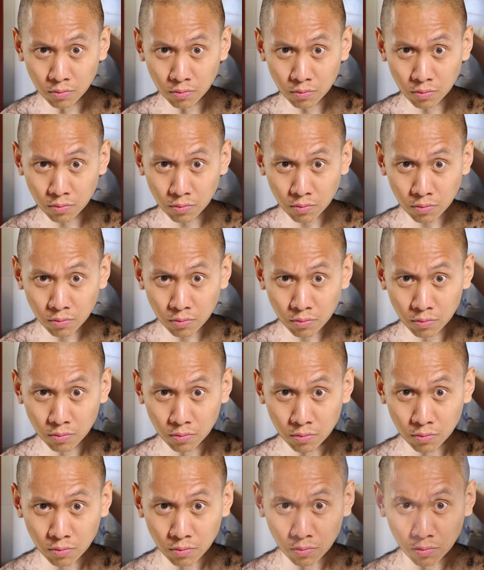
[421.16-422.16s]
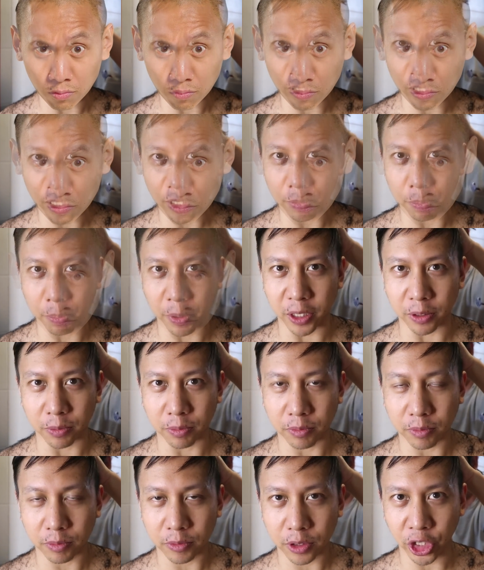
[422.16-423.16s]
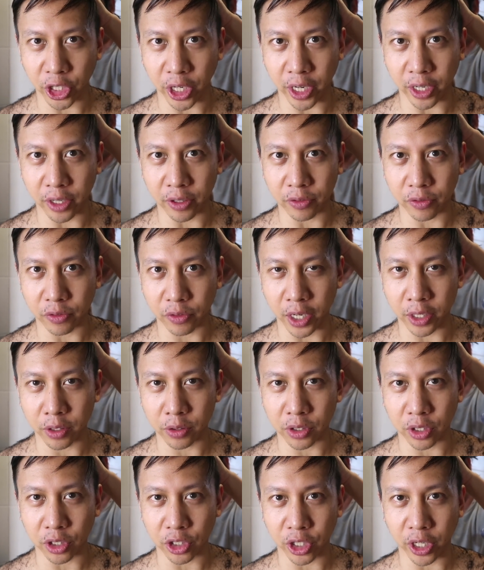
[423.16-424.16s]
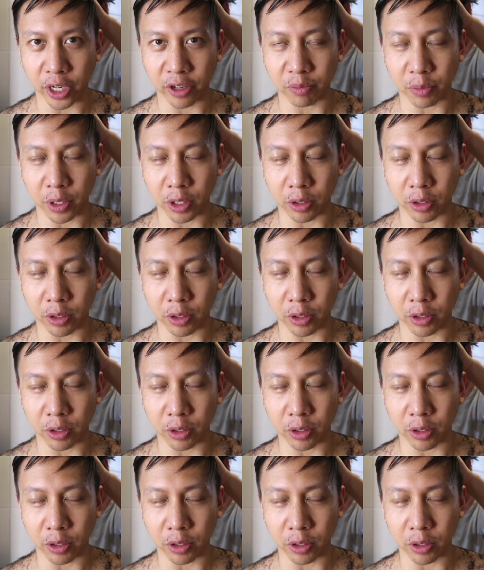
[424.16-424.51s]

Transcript: Not like male balding, but shave. I used to shave